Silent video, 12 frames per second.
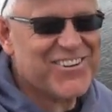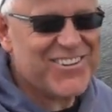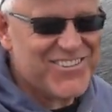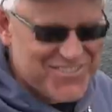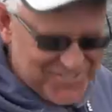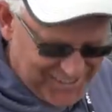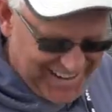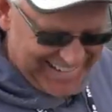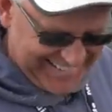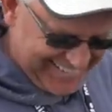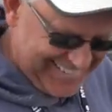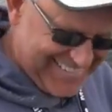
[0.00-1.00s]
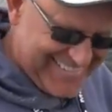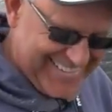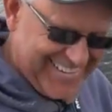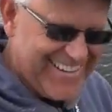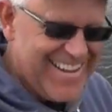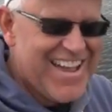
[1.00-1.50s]
Jordan's right.
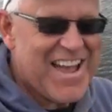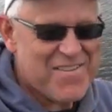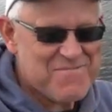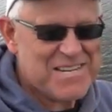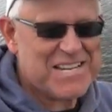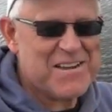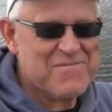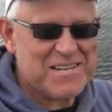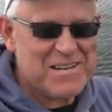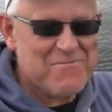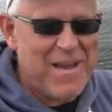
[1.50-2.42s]
I'm becoming a